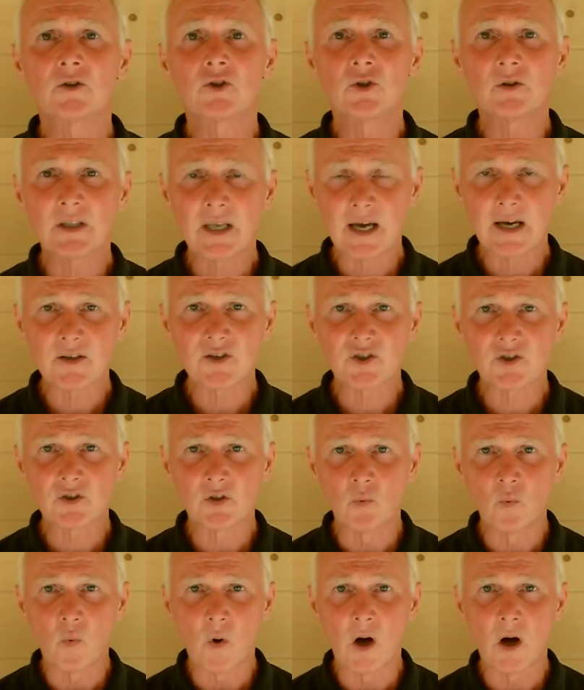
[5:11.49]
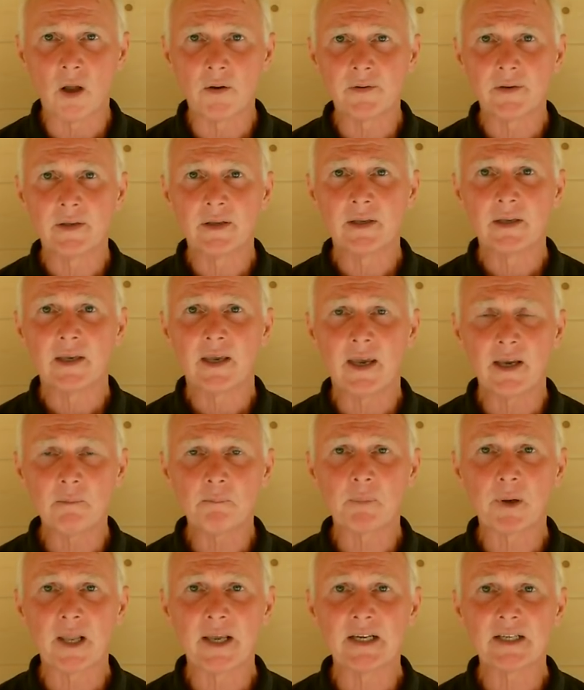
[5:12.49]
2001
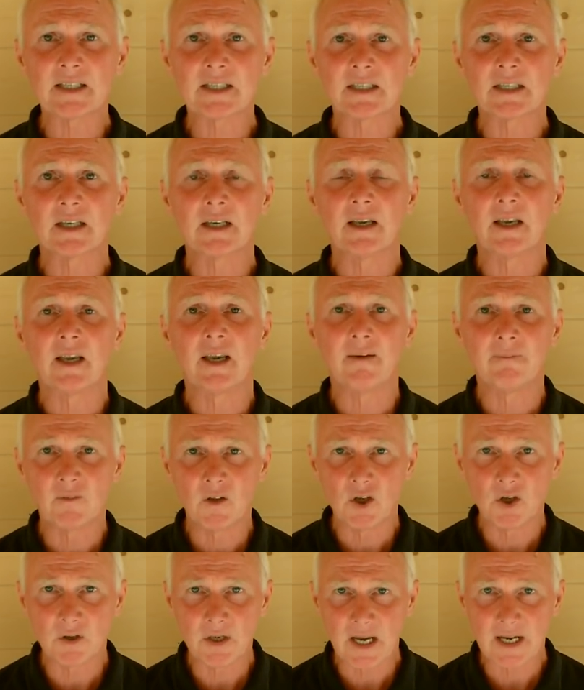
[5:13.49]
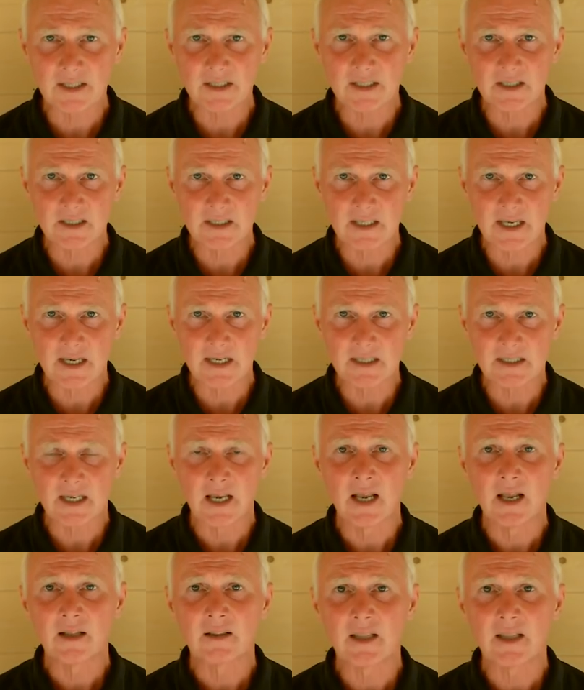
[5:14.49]
in place in the United States.